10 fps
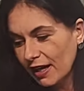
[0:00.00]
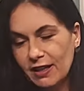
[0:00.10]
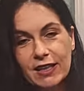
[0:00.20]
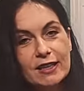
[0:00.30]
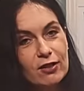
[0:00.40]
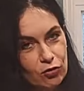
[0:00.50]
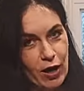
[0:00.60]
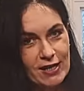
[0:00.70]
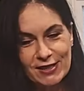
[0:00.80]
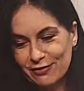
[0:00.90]
and let it
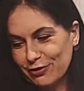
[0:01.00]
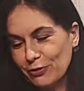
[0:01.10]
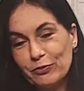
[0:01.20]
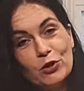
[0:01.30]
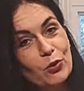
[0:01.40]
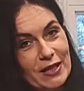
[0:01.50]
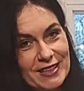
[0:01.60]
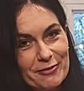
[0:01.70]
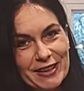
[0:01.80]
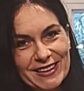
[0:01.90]
rest for
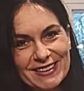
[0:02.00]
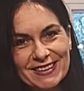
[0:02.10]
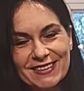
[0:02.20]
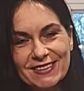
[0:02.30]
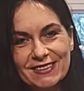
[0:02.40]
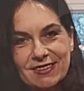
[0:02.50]
20 minutes.